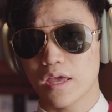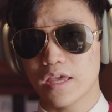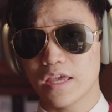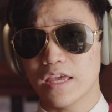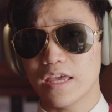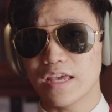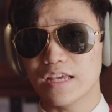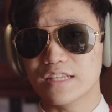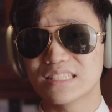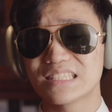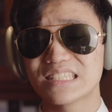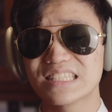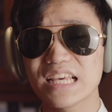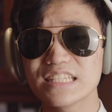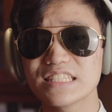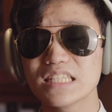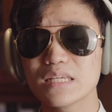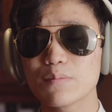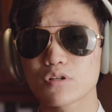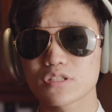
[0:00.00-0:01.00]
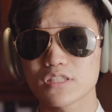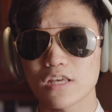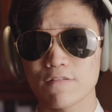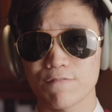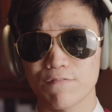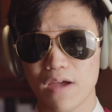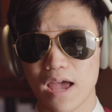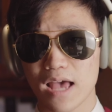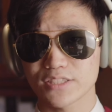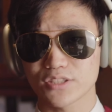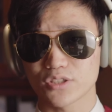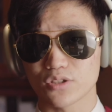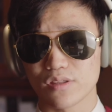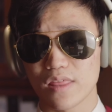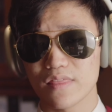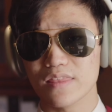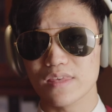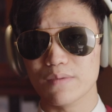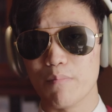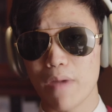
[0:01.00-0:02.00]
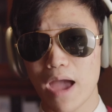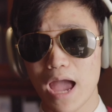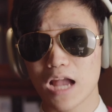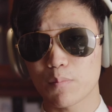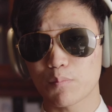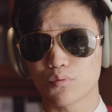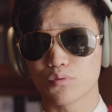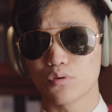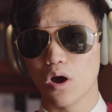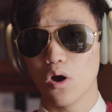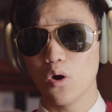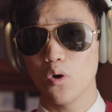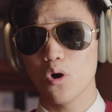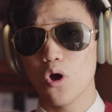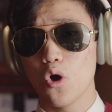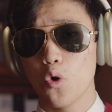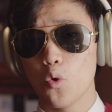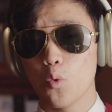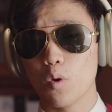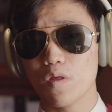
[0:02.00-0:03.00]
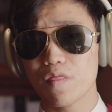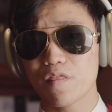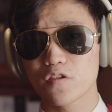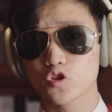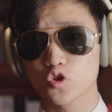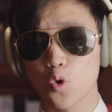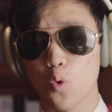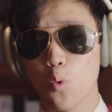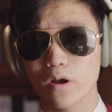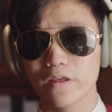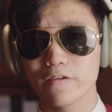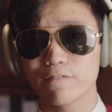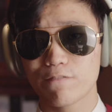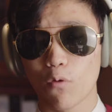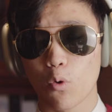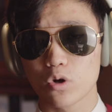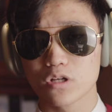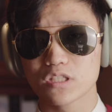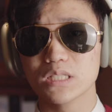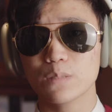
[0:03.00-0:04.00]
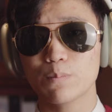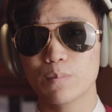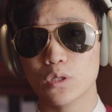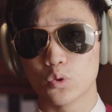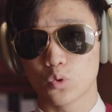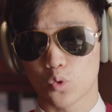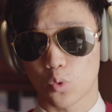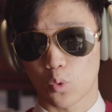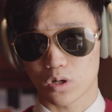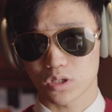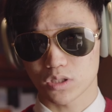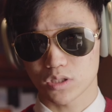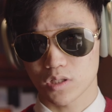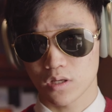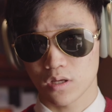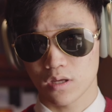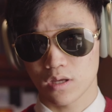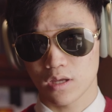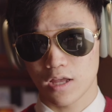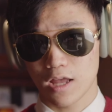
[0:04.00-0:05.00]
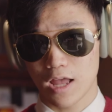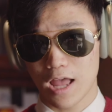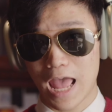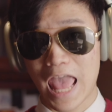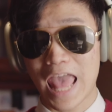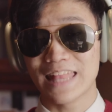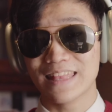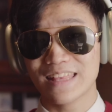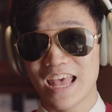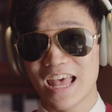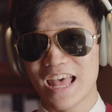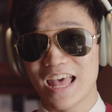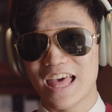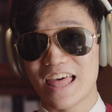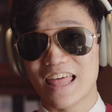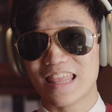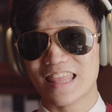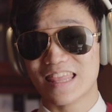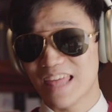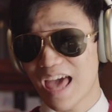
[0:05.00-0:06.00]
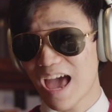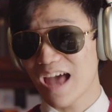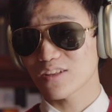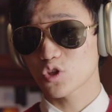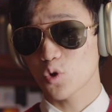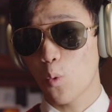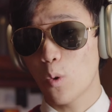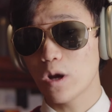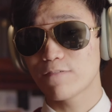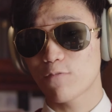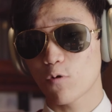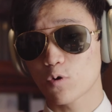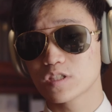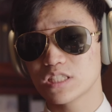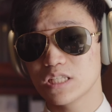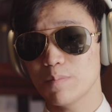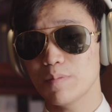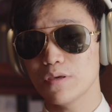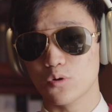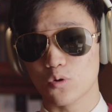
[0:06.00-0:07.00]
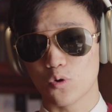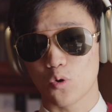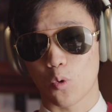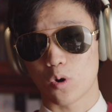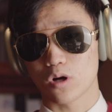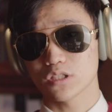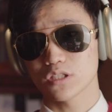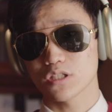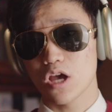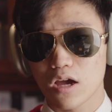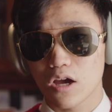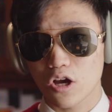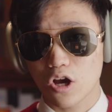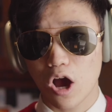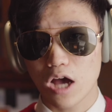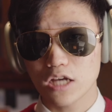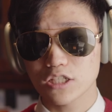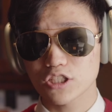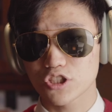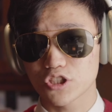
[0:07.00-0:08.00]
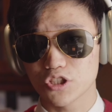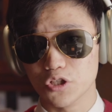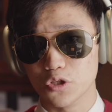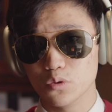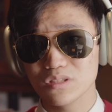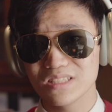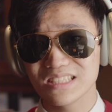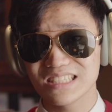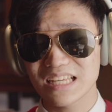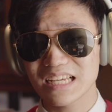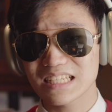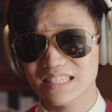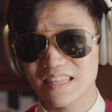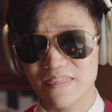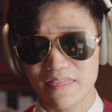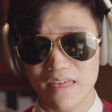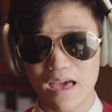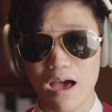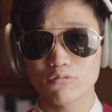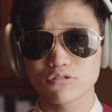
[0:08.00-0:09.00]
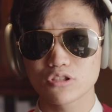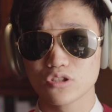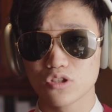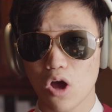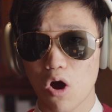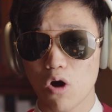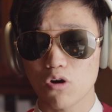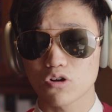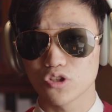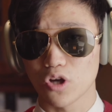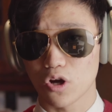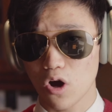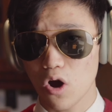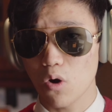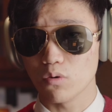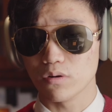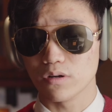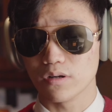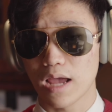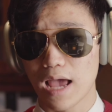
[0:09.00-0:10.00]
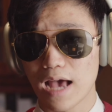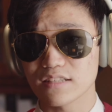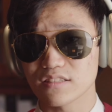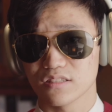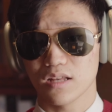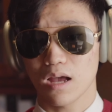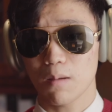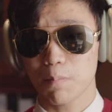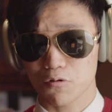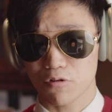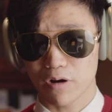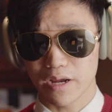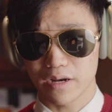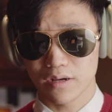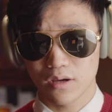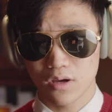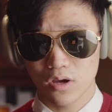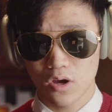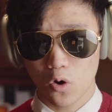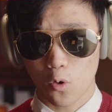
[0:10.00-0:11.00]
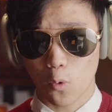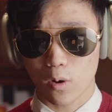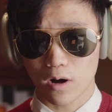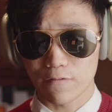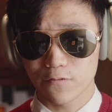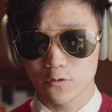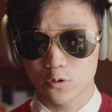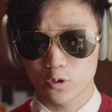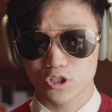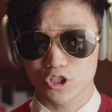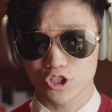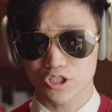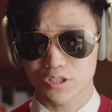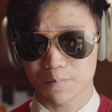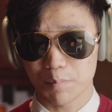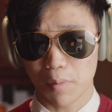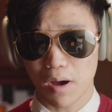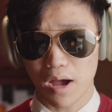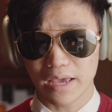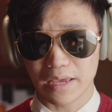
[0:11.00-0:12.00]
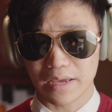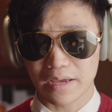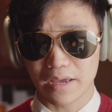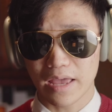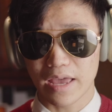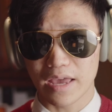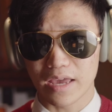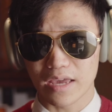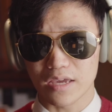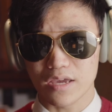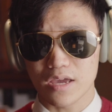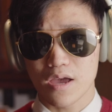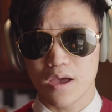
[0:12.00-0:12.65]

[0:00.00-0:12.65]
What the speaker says: is 60% faster than the Mac Pro with 24 CPU cores. And that 24 CPU cores costs you $6,000 alone as an upgrade. Or if you're just buying a